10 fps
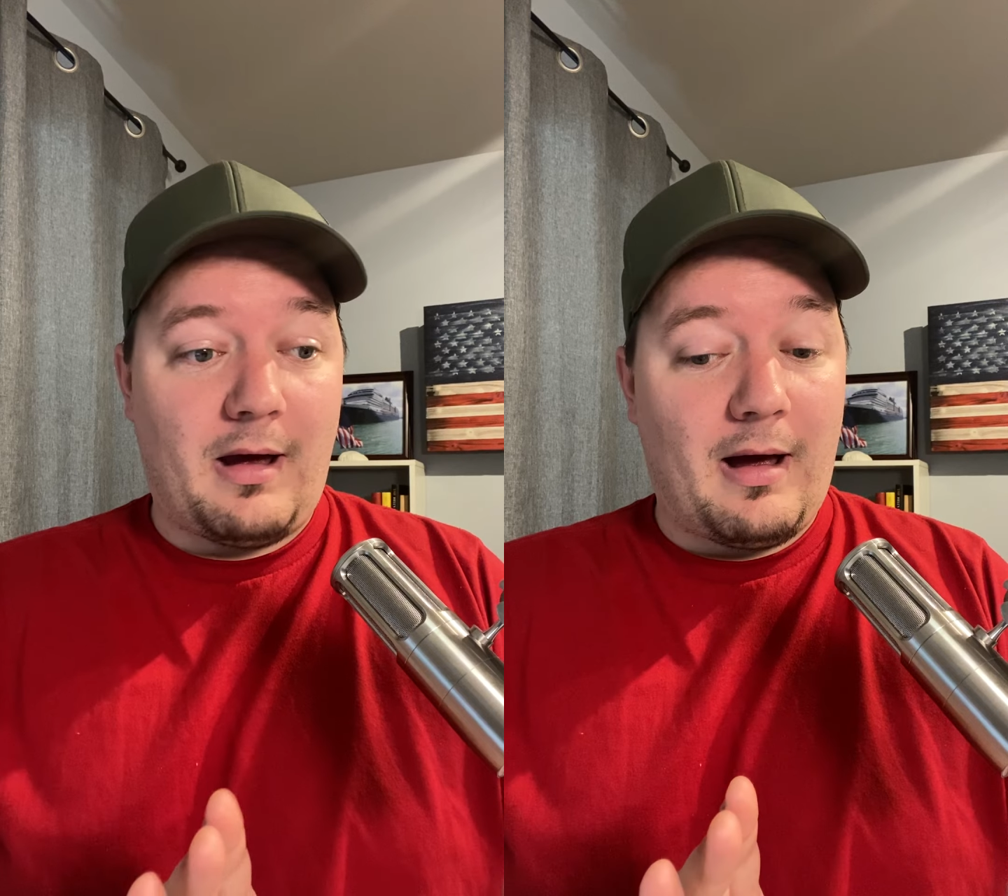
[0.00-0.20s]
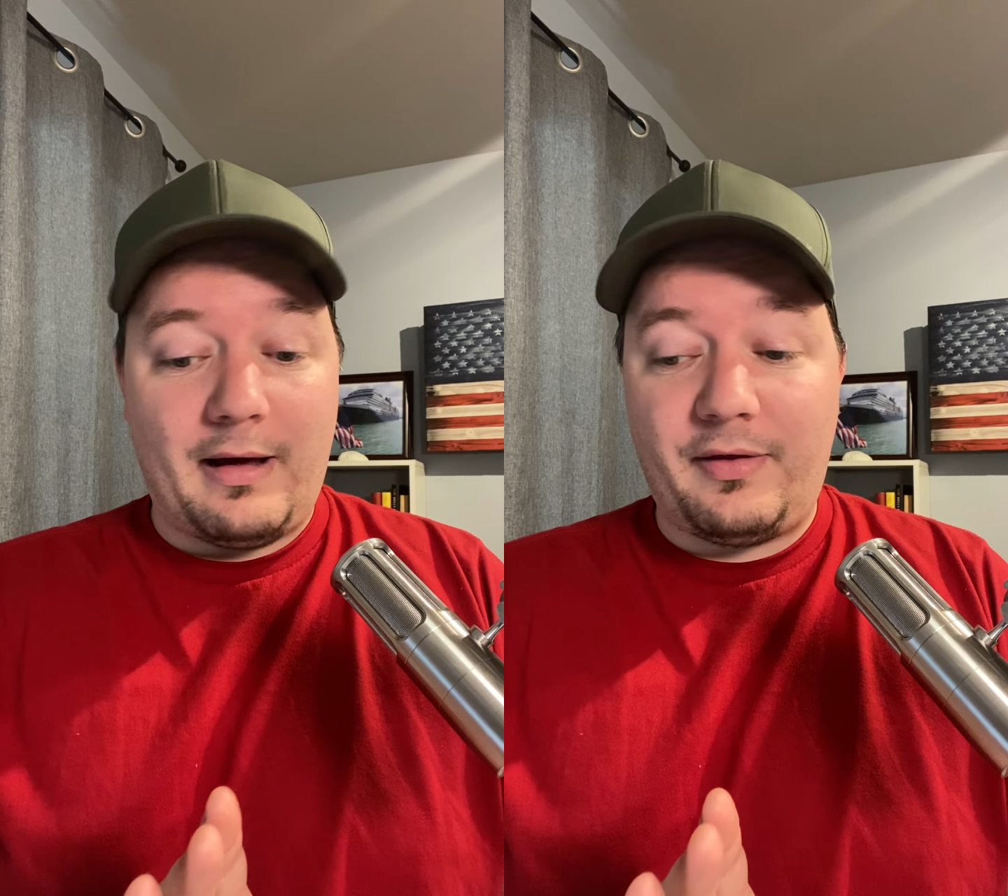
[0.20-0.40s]

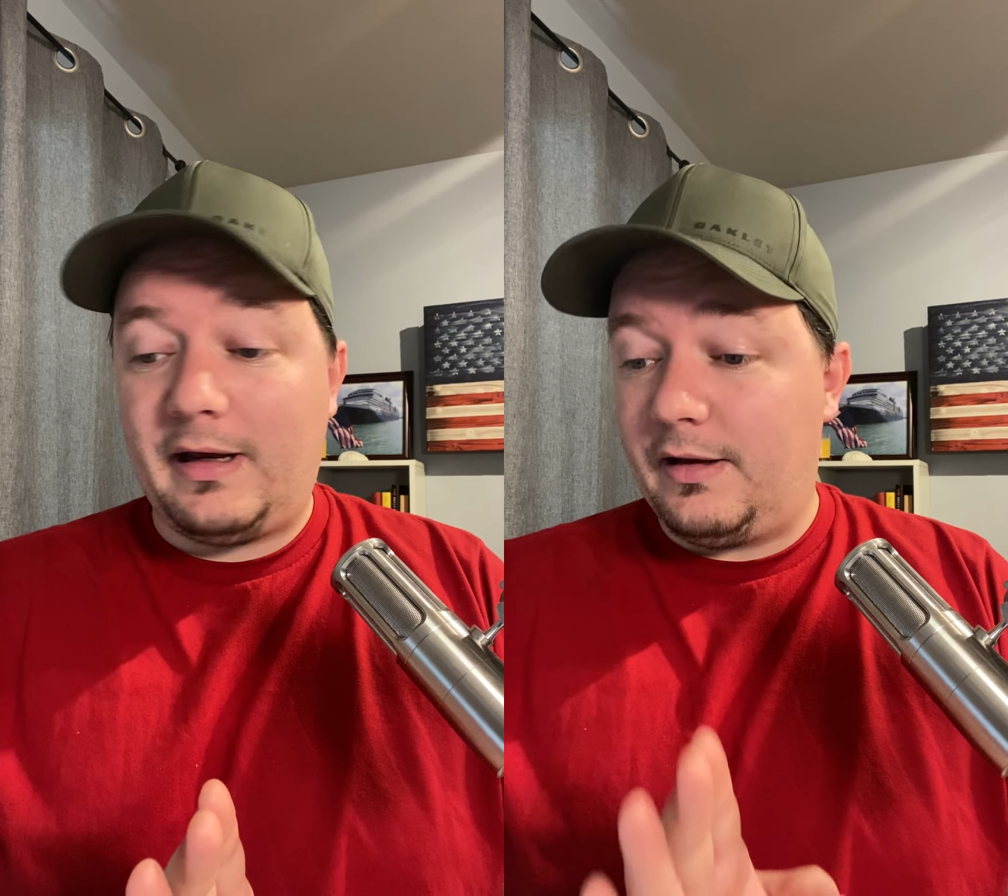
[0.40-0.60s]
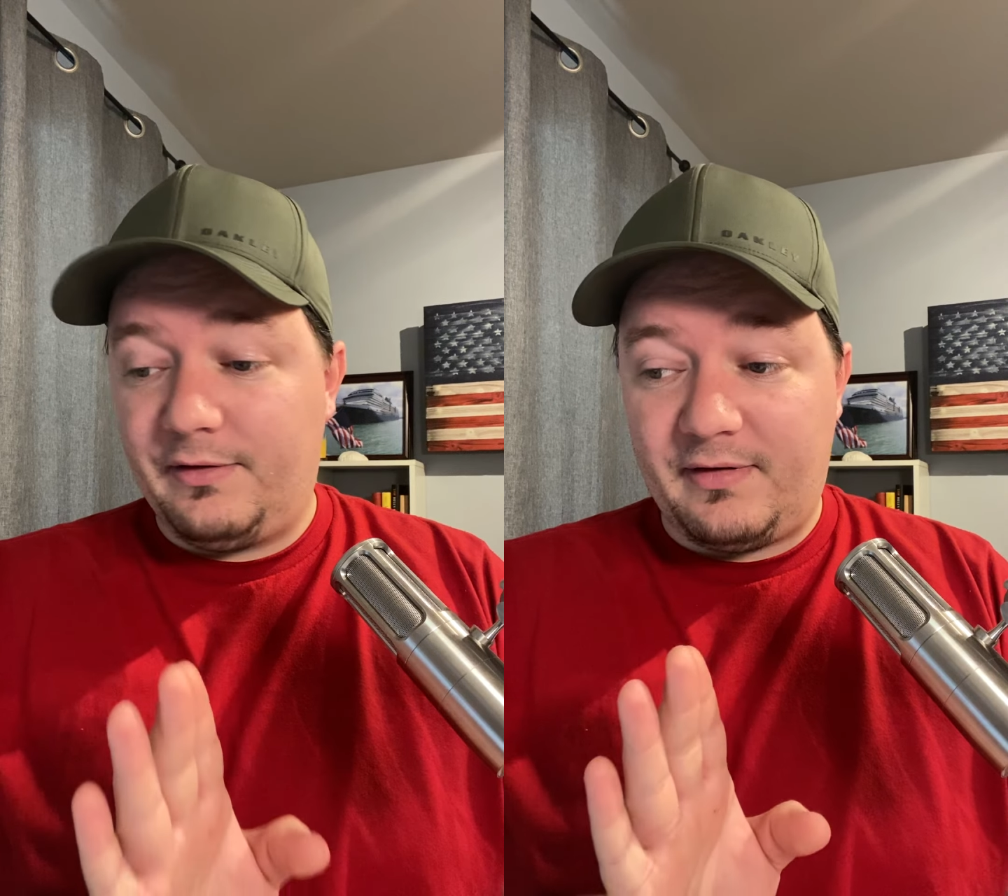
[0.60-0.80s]
I think
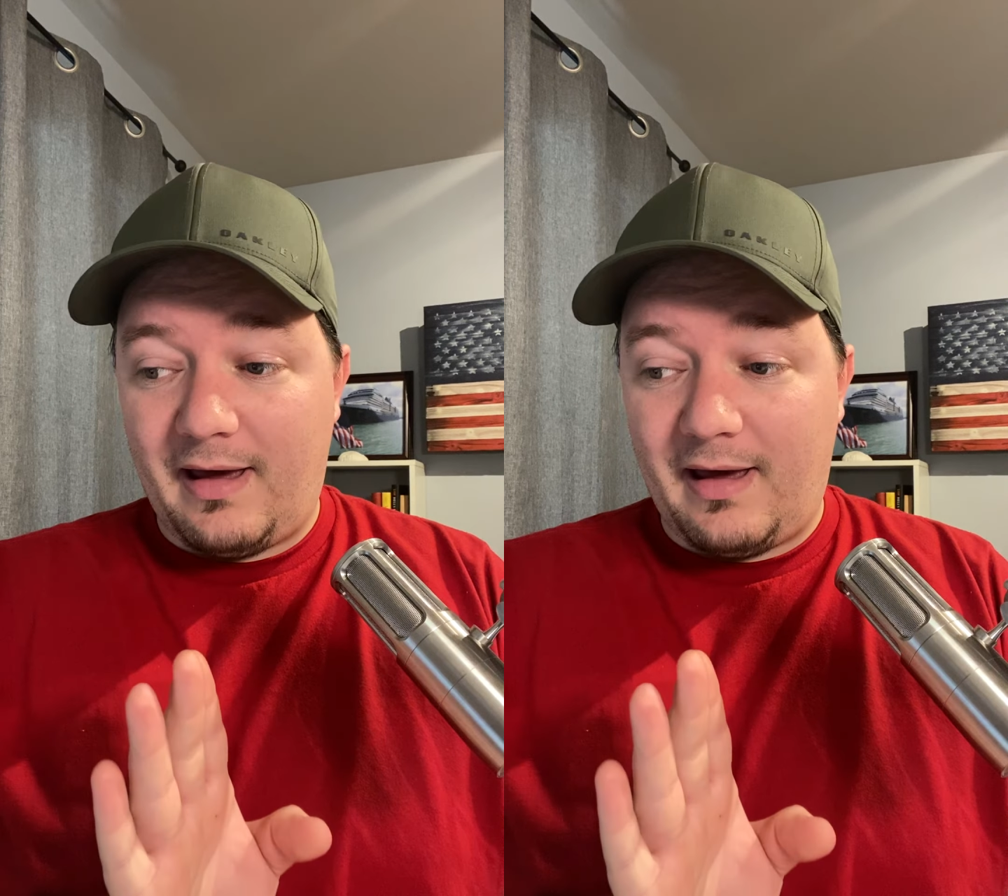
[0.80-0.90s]
it is